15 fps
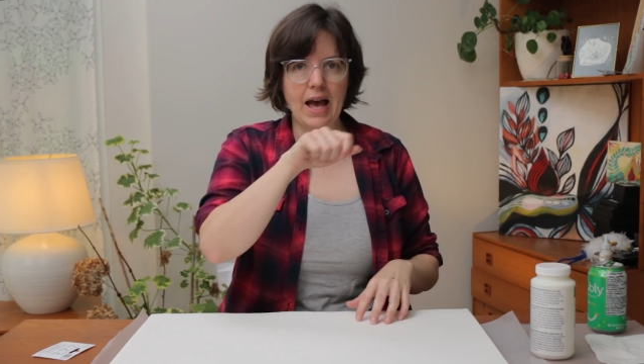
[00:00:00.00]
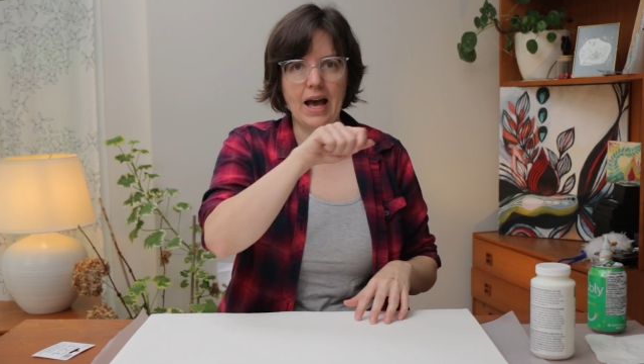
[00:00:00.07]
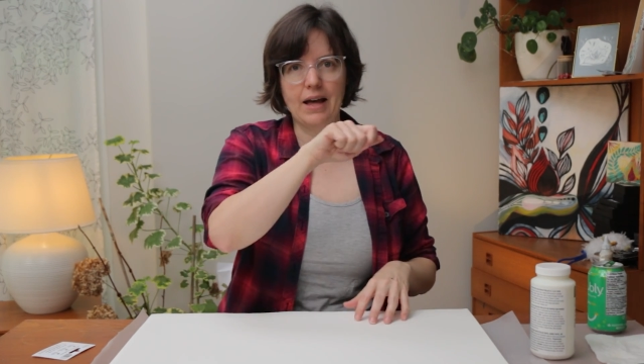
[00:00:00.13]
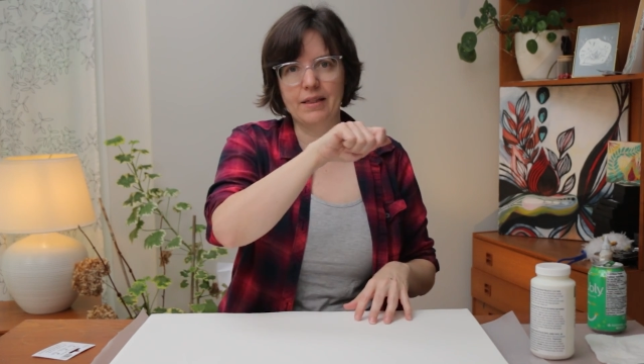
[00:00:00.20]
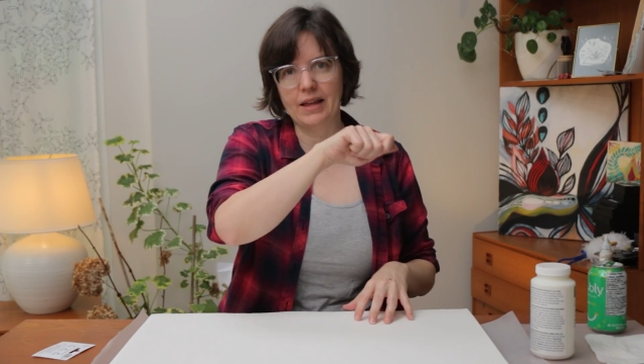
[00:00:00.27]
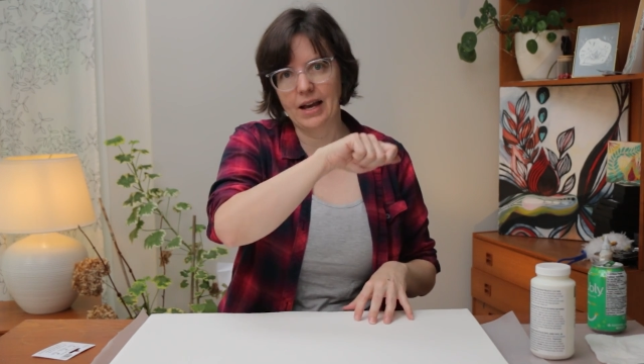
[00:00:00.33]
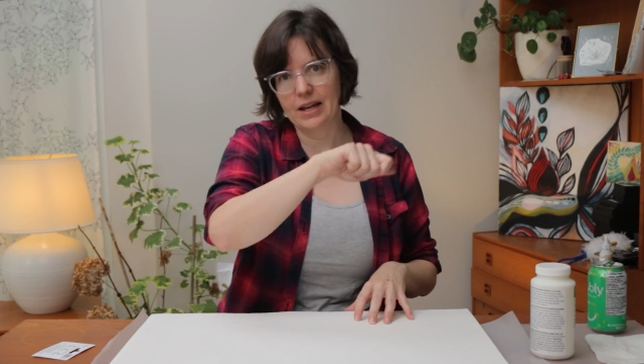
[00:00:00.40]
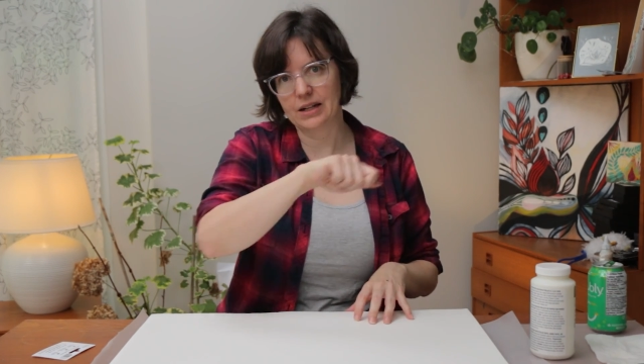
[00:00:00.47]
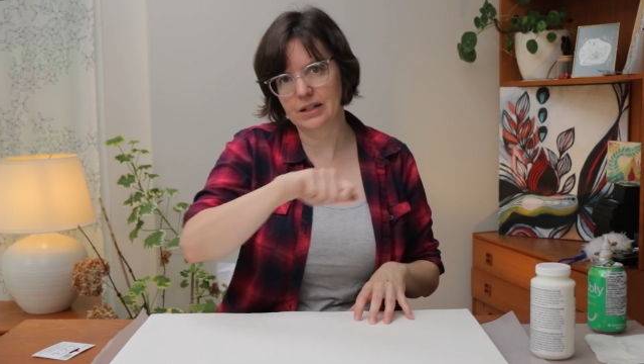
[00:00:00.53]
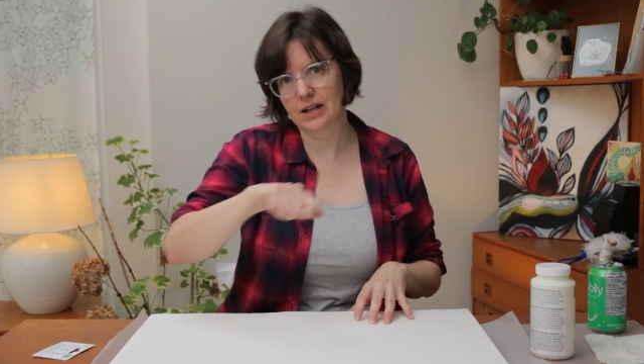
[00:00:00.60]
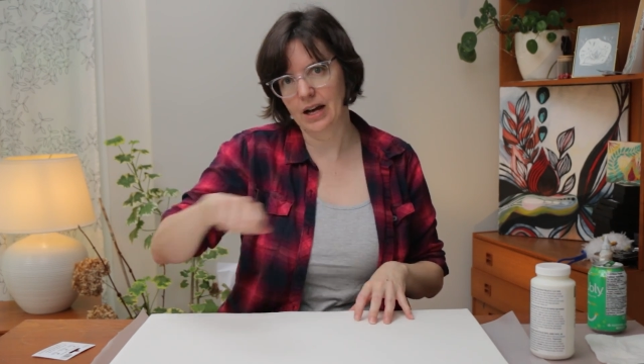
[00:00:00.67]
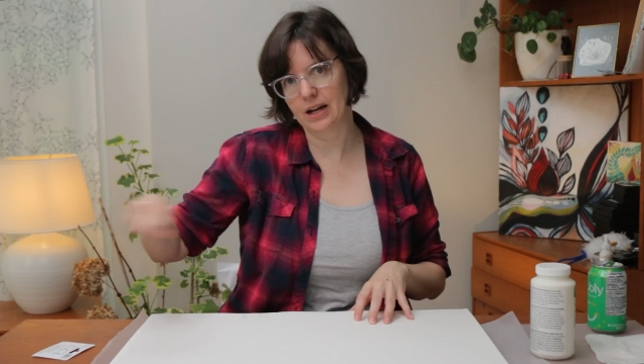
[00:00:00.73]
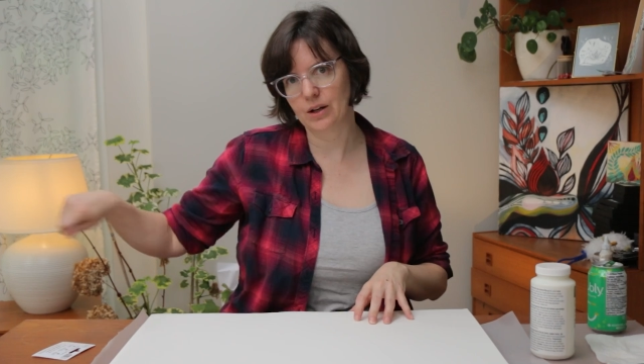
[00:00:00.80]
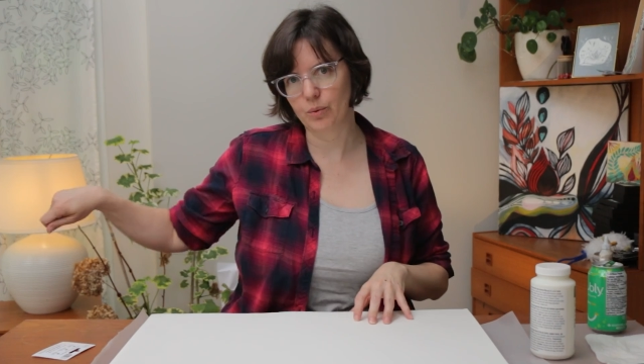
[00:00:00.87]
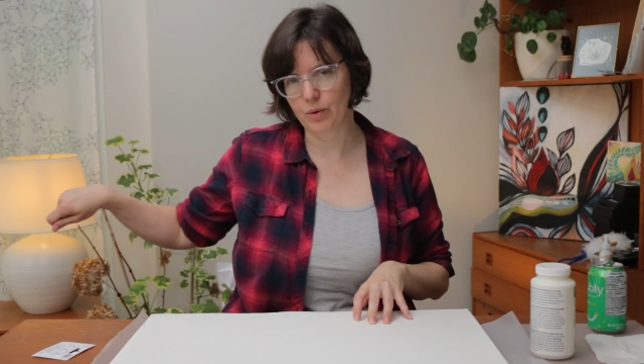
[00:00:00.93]
and then
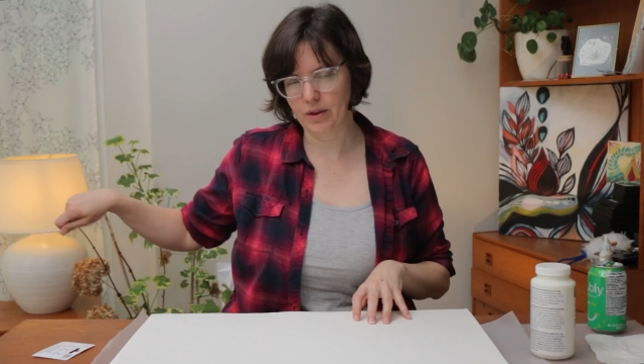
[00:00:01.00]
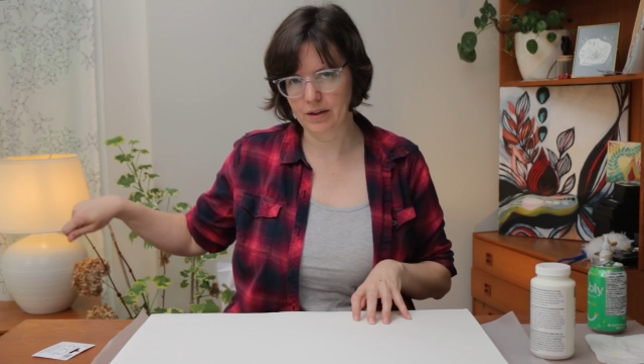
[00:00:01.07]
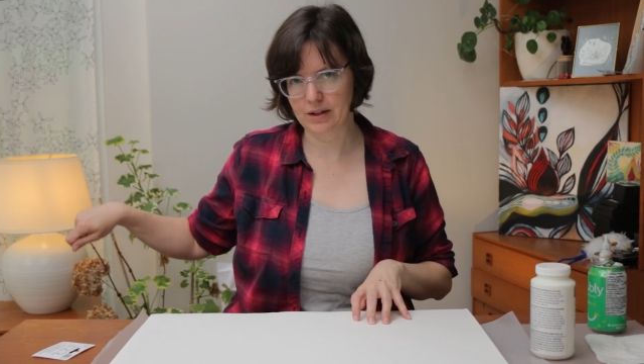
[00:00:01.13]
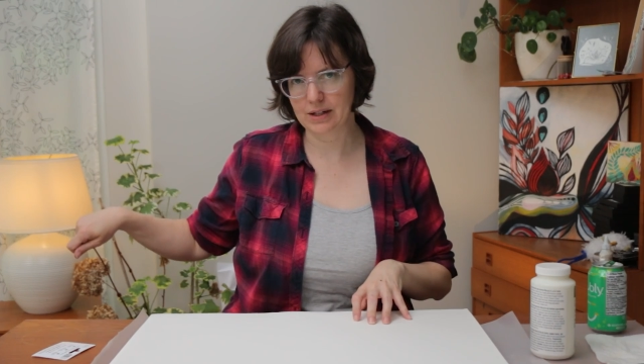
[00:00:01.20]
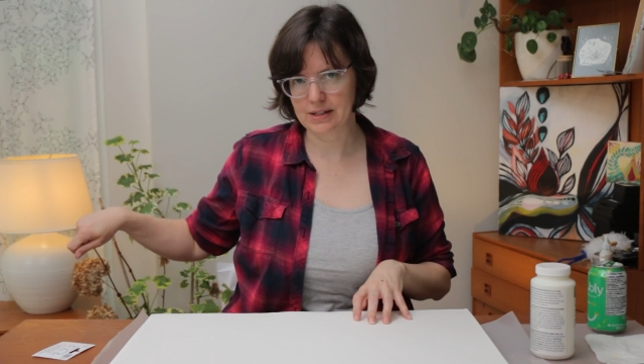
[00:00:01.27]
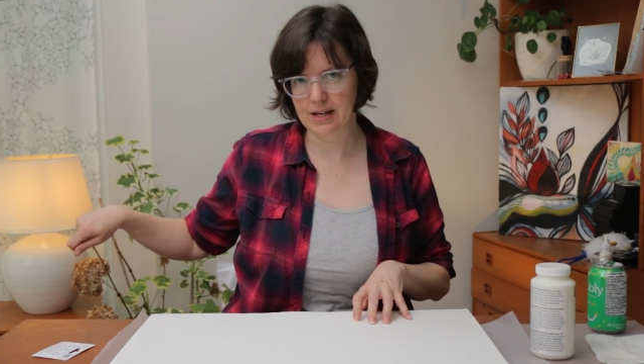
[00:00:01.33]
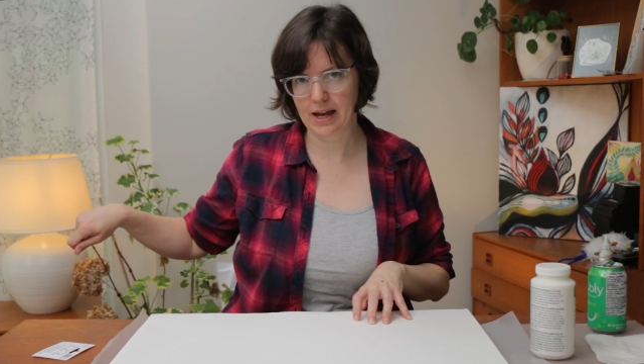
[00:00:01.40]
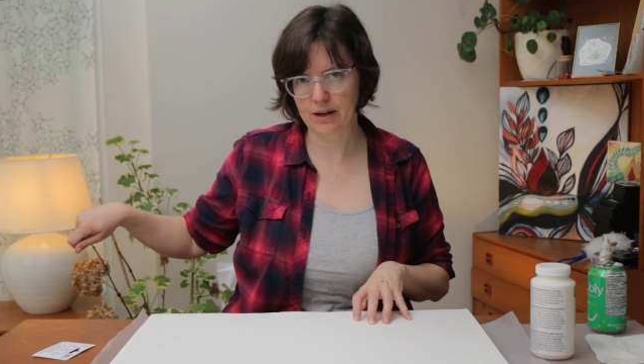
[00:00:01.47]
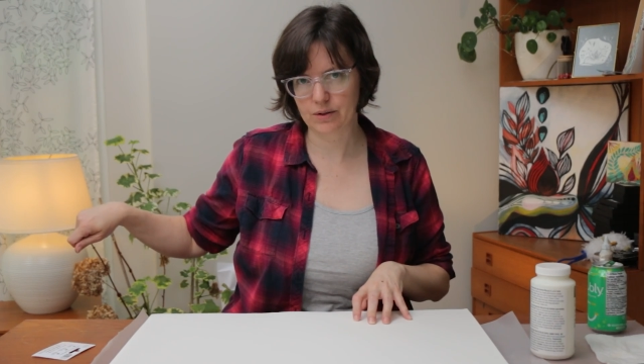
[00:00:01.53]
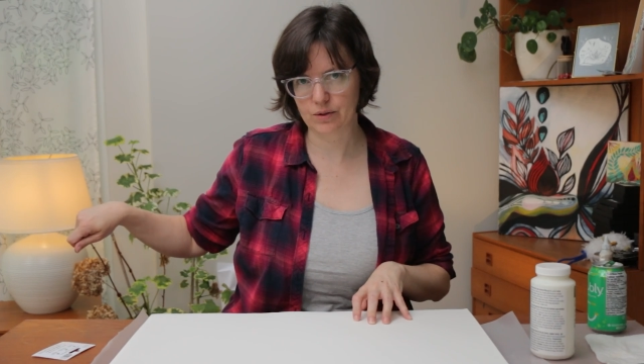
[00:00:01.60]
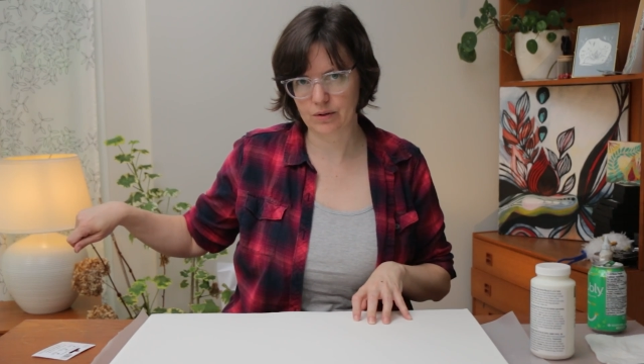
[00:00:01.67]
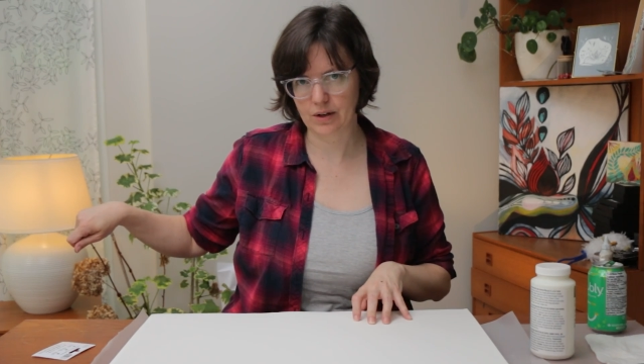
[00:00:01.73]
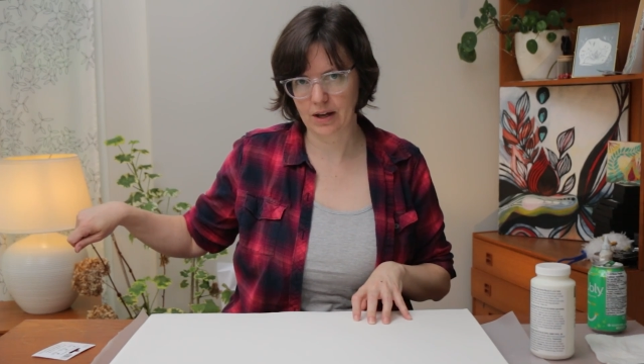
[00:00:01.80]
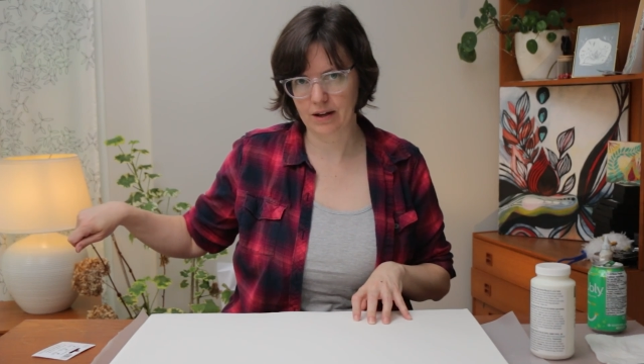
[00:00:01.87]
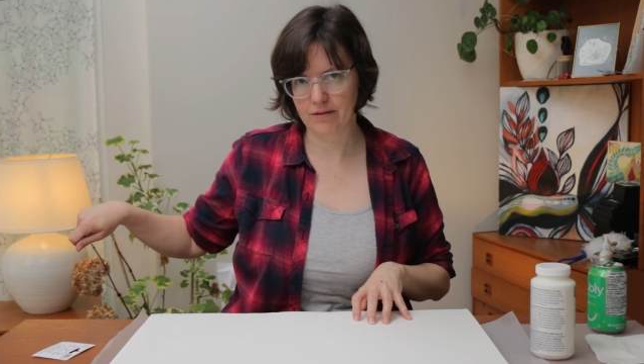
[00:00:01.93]
cut it with an
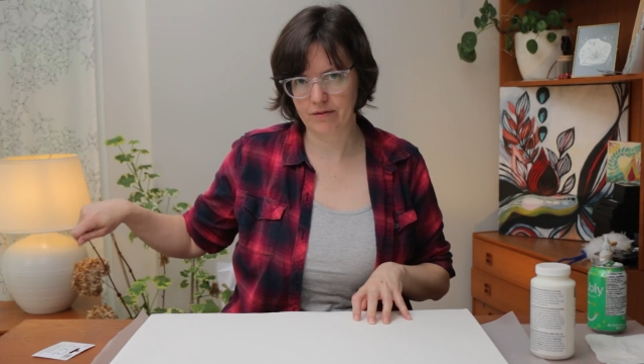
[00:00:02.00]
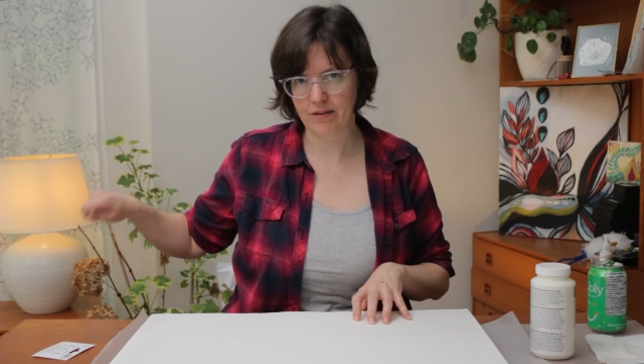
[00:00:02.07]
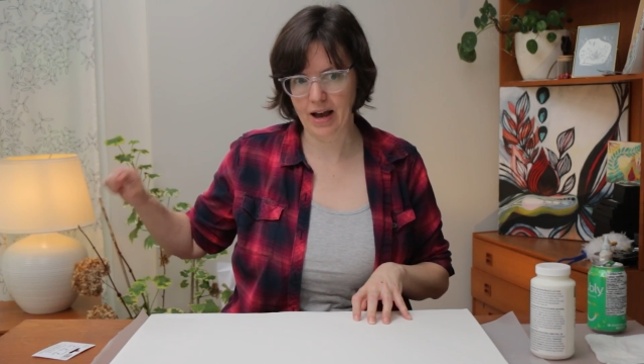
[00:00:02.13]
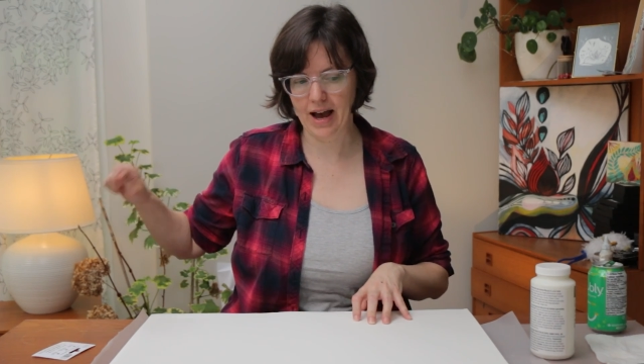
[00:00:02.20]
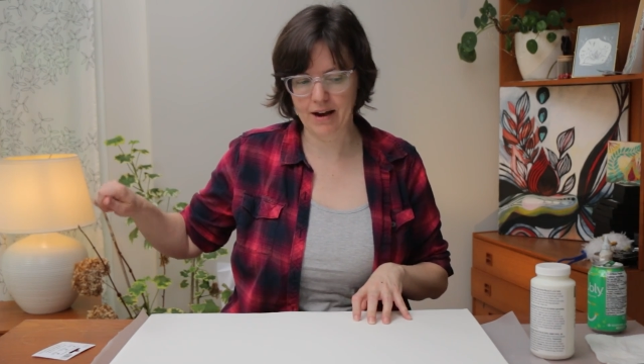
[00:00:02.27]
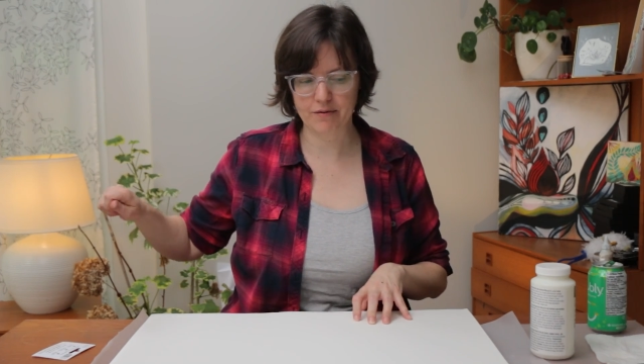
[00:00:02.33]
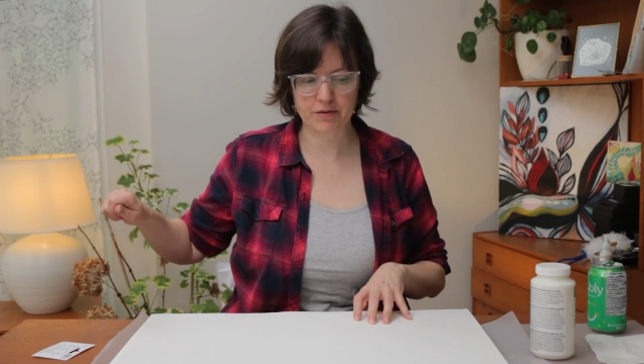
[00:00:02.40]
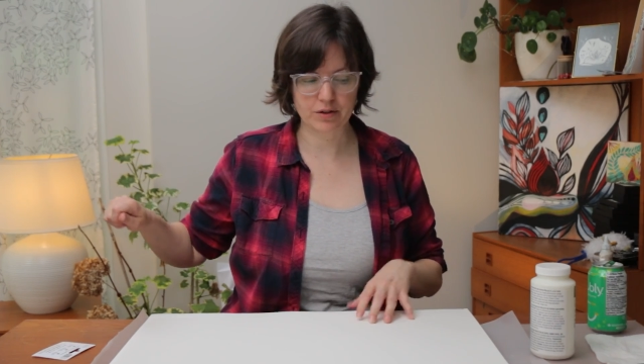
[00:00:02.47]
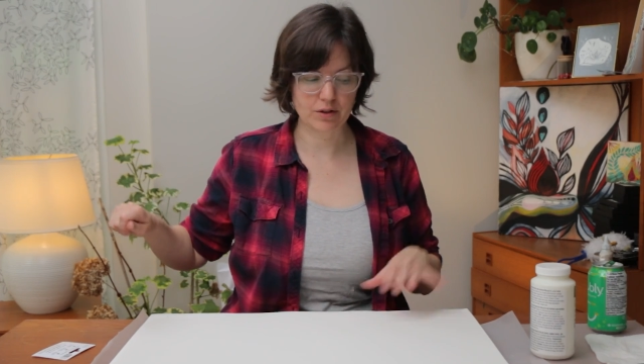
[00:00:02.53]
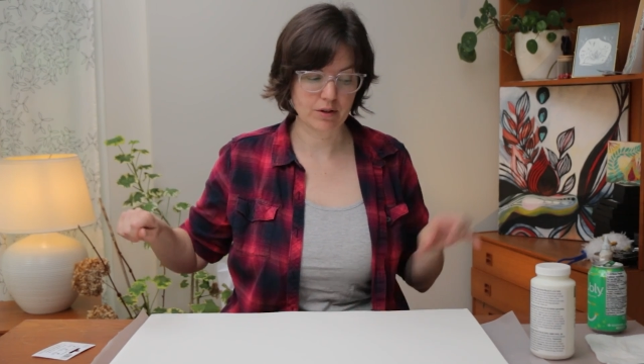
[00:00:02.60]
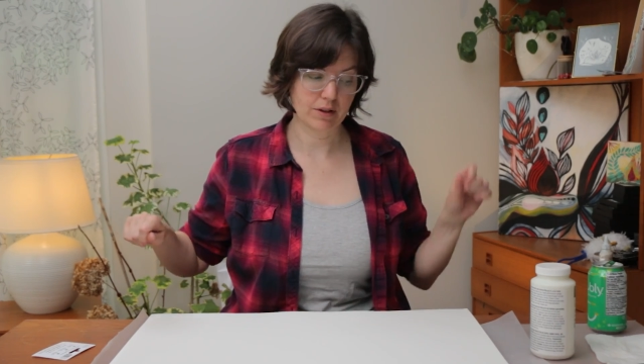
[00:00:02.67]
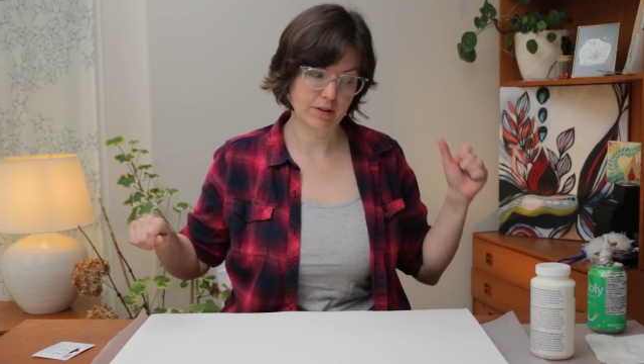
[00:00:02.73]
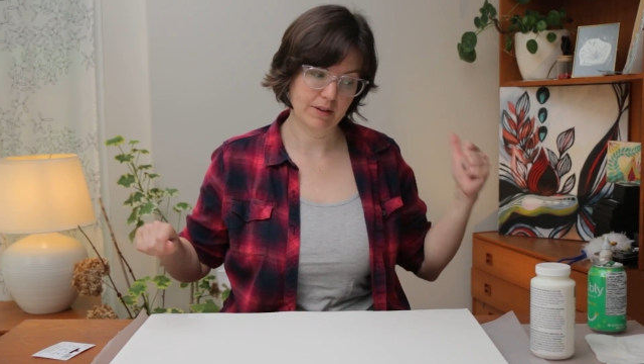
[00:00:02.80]
X-Acto knife after.